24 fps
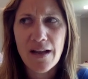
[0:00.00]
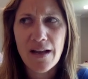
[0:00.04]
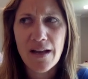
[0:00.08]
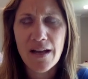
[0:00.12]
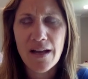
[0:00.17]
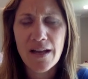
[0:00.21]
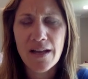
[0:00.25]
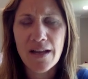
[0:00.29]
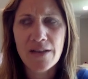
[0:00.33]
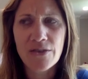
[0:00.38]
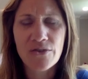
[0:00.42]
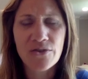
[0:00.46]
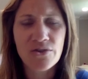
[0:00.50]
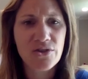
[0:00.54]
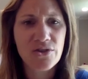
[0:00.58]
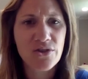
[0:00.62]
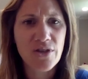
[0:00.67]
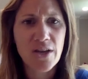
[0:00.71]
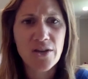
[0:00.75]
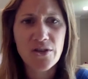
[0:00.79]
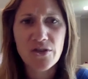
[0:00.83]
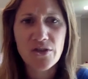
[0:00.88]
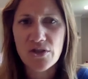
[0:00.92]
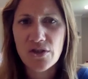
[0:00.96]
under
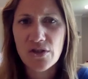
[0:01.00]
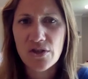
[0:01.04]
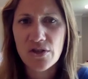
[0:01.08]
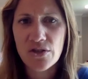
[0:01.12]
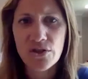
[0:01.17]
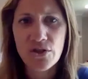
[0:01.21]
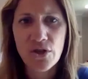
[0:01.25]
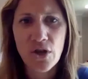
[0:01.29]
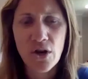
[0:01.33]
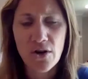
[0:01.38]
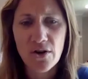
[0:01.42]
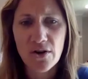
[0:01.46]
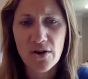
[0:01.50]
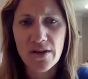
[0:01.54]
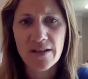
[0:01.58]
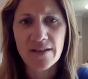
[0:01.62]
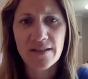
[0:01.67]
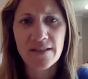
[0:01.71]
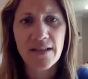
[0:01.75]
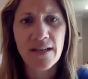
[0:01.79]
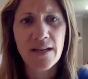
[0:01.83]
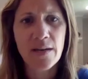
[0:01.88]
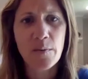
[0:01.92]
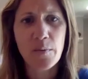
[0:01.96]
such
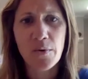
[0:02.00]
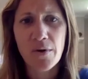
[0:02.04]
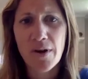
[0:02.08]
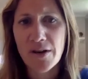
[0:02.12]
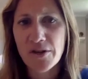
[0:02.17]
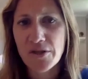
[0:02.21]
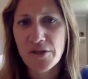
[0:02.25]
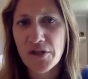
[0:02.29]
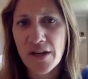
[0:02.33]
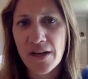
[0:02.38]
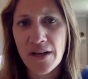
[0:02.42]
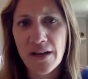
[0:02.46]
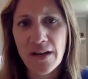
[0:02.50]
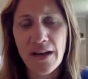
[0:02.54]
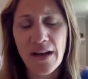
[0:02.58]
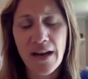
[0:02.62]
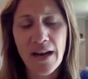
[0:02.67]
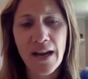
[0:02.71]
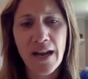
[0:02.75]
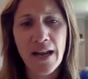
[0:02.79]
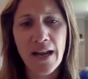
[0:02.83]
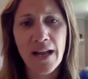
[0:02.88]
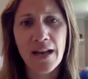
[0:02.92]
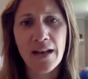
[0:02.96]
darkness and oppression.
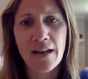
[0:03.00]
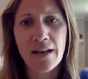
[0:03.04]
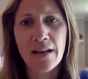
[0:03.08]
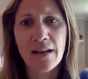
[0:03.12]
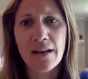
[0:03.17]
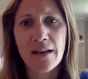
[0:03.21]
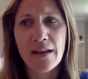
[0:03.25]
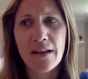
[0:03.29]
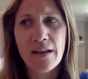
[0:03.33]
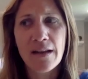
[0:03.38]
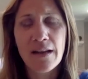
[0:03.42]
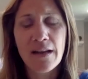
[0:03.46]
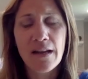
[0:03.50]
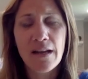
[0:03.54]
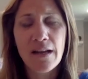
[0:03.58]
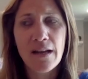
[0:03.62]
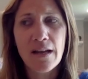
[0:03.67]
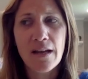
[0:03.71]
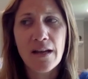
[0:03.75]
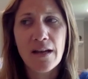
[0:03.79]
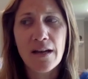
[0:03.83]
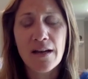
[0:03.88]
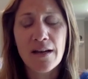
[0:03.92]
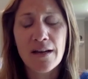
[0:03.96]
And
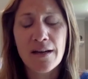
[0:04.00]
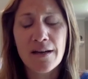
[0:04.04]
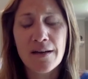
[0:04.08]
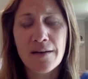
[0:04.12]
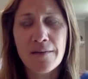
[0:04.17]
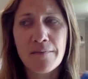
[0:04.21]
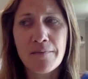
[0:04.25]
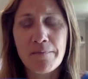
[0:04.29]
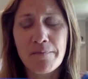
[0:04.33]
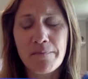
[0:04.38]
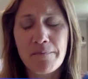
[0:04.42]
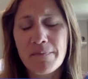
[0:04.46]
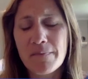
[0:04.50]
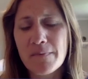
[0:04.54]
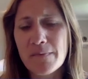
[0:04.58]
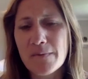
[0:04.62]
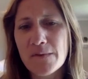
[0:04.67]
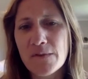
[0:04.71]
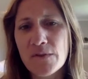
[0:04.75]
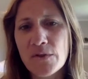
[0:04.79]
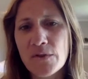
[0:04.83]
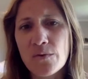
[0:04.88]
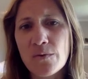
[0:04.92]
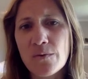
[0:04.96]
um,
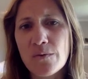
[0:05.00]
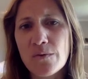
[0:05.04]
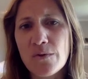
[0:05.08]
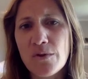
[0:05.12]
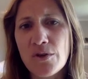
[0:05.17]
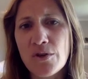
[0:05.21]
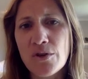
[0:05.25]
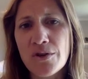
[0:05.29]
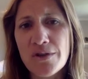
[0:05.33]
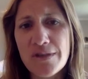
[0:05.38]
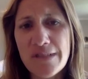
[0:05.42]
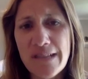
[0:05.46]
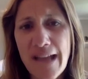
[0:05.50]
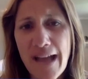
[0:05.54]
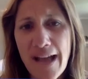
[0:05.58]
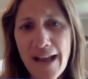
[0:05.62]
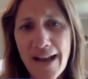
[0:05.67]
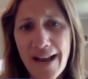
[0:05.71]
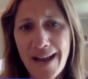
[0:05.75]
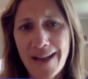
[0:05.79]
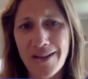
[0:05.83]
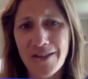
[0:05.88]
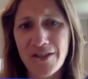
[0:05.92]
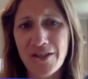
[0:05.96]
so your
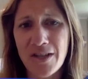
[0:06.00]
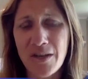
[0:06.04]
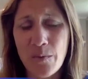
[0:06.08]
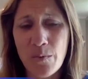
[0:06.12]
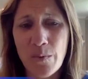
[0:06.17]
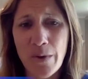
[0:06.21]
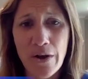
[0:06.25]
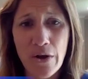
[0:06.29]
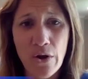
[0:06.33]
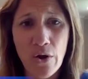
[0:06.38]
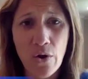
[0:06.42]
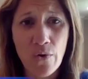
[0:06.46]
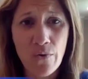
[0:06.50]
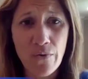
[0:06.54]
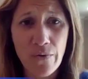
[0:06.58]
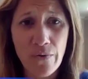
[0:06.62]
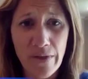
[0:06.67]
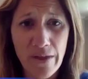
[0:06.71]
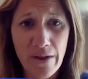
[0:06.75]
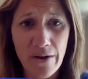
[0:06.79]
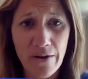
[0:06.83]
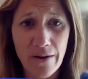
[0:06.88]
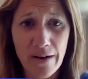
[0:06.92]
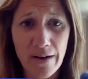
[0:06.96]
dad actually went
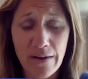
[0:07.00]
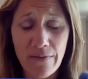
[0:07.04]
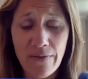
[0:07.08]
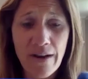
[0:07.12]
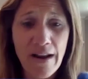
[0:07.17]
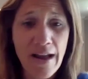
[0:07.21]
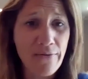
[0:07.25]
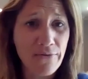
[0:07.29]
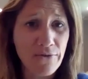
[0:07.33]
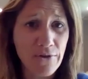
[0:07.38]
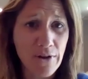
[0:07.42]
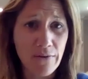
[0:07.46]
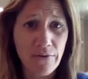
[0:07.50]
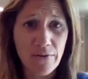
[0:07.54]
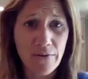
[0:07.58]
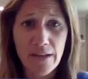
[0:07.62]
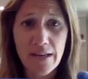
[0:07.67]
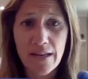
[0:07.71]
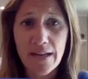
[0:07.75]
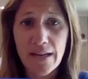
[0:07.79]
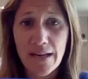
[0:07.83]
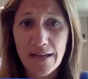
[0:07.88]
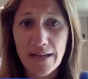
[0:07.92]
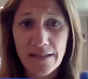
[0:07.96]
over there even after
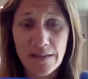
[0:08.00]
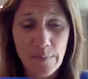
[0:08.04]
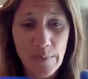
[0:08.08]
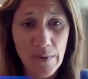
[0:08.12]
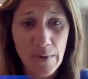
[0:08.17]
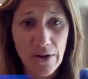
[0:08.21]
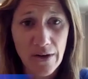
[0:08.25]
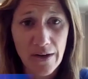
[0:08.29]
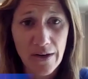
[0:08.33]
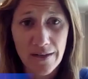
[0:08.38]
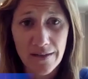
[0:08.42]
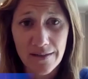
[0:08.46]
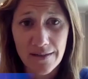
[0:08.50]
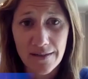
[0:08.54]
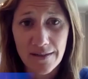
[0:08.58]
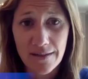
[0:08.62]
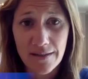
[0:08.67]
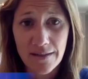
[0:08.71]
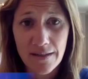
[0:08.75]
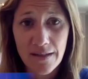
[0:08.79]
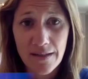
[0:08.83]
everything he experienced.